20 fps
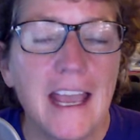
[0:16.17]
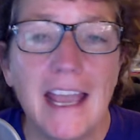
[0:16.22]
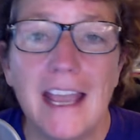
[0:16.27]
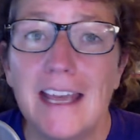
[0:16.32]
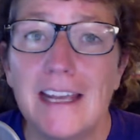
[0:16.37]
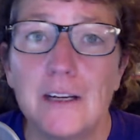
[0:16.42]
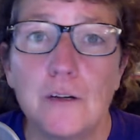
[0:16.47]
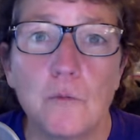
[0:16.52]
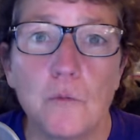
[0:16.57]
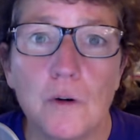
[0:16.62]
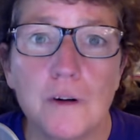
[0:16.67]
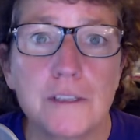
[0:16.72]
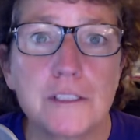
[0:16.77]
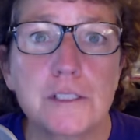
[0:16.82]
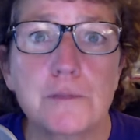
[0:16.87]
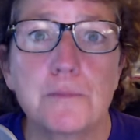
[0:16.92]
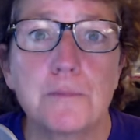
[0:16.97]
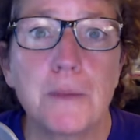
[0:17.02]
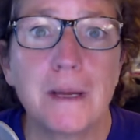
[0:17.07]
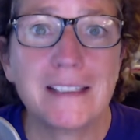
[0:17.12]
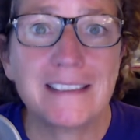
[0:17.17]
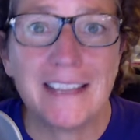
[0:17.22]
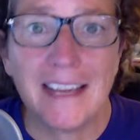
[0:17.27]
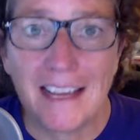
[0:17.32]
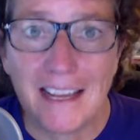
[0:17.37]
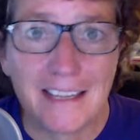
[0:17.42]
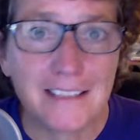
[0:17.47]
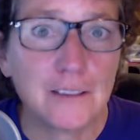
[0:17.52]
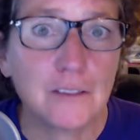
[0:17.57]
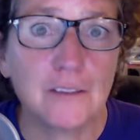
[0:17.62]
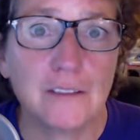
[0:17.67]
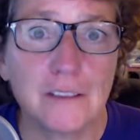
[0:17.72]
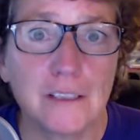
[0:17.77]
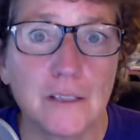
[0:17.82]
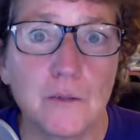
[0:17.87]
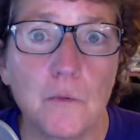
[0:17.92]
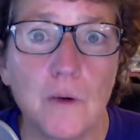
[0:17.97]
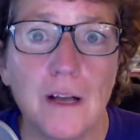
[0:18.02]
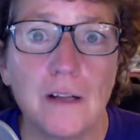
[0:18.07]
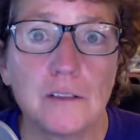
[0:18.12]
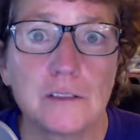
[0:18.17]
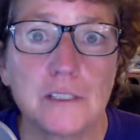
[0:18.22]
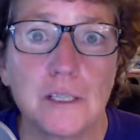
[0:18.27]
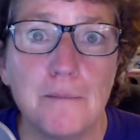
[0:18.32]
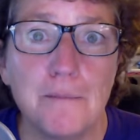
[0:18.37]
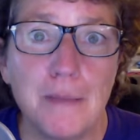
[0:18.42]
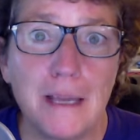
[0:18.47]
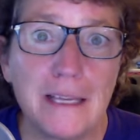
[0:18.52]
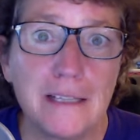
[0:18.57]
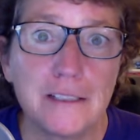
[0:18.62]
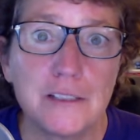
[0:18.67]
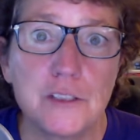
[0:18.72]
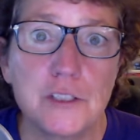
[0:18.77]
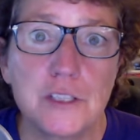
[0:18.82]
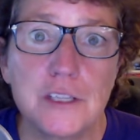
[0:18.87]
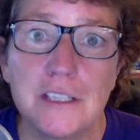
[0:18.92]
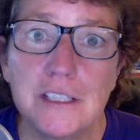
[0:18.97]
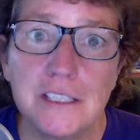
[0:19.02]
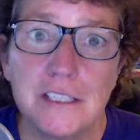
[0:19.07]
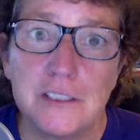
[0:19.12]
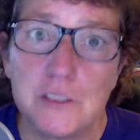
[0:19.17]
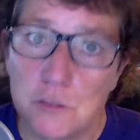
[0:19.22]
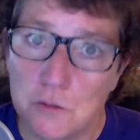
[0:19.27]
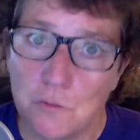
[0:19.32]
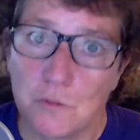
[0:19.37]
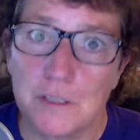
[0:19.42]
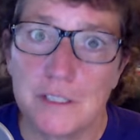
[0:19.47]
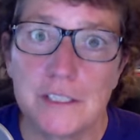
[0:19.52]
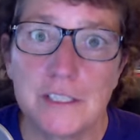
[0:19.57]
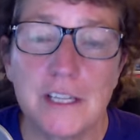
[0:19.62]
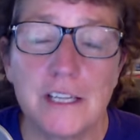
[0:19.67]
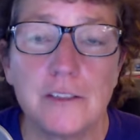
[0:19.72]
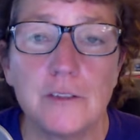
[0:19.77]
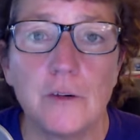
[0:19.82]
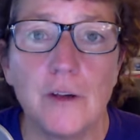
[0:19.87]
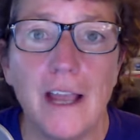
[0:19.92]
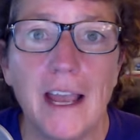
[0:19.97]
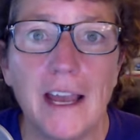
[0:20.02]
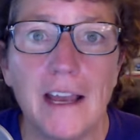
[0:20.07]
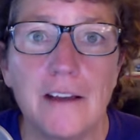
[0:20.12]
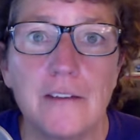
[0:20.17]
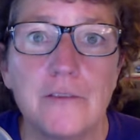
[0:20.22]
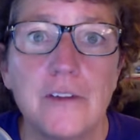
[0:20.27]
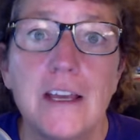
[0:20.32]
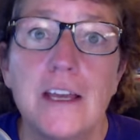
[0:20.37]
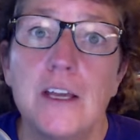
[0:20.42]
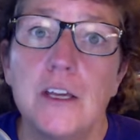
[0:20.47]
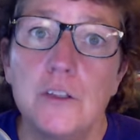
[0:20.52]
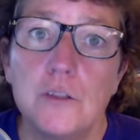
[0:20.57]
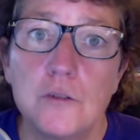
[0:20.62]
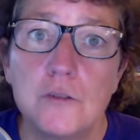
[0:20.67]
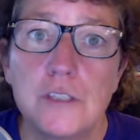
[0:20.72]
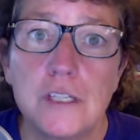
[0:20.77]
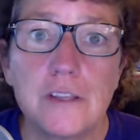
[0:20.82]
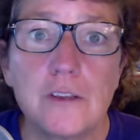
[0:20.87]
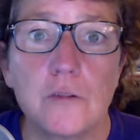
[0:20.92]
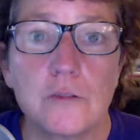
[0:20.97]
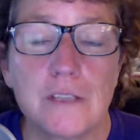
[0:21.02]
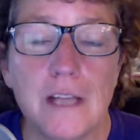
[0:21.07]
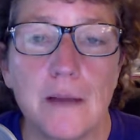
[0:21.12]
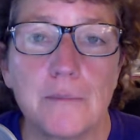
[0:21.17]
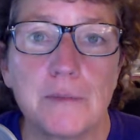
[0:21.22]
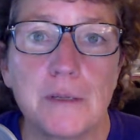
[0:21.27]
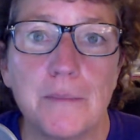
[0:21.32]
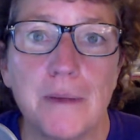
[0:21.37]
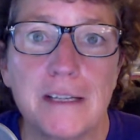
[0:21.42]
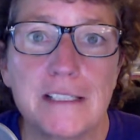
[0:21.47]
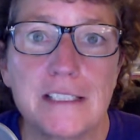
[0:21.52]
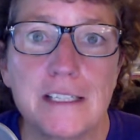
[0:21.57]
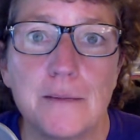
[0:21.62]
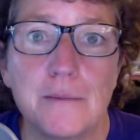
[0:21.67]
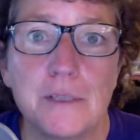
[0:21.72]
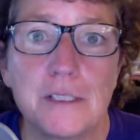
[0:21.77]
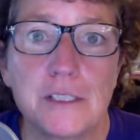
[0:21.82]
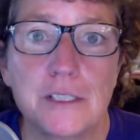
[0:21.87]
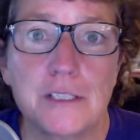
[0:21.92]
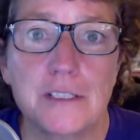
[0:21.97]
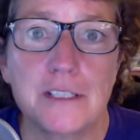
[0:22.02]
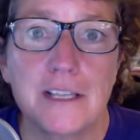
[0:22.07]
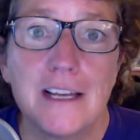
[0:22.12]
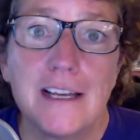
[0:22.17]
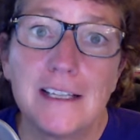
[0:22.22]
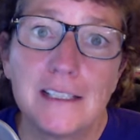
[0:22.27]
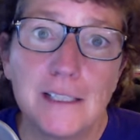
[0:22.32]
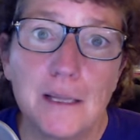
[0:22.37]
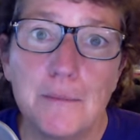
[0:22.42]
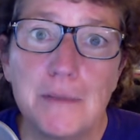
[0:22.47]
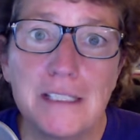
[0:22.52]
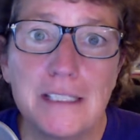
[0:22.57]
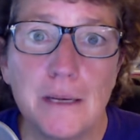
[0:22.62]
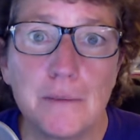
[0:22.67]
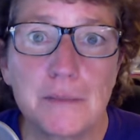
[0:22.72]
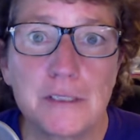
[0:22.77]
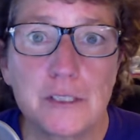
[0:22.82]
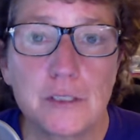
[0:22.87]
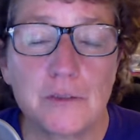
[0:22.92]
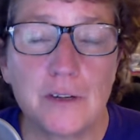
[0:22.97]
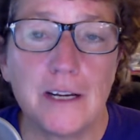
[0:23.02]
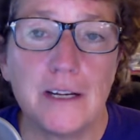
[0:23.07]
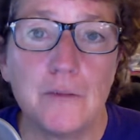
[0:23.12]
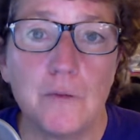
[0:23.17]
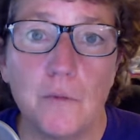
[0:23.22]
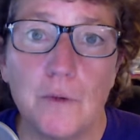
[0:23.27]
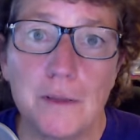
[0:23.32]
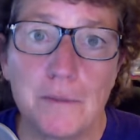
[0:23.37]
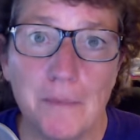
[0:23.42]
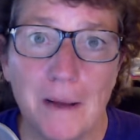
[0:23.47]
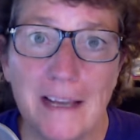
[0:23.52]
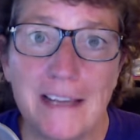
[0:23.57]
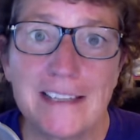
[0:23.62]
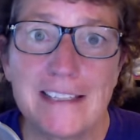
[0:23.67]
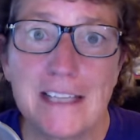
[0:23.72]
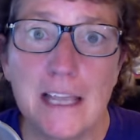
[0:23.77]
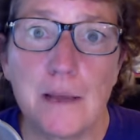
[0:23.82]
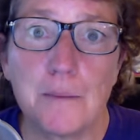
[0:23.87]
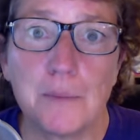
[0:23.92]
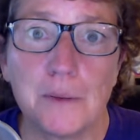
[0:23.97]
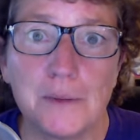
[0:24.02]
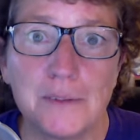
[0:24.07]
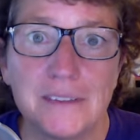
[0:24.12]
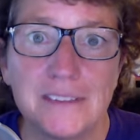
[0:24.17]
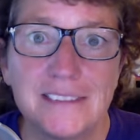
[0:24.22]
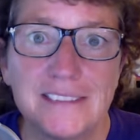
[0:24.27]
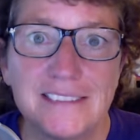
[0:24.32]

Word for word: and it works spectacularly well to manage the storage that you have using those optimized images. Let me demonstrate with my example.